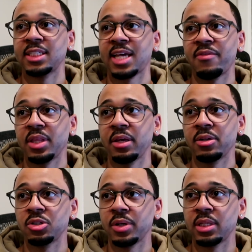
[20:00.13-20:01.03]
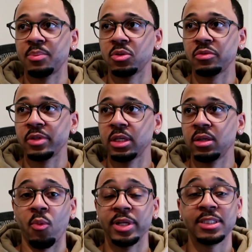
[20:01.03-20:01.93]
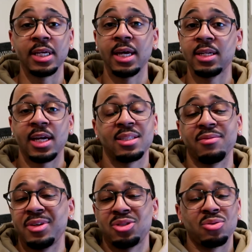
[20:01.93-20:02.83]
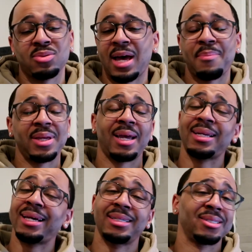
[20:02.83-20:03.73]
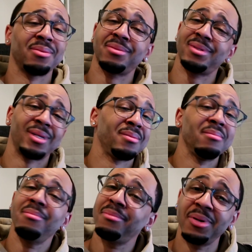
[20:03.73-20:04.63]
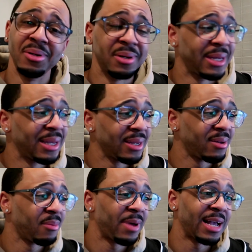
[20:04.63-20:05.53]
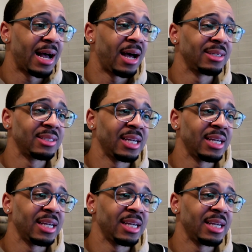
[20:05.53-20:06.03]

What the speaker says: because I really enjoyed the movie. Once again, like the visuals, I mean, like that shit, boy, oh my gosh.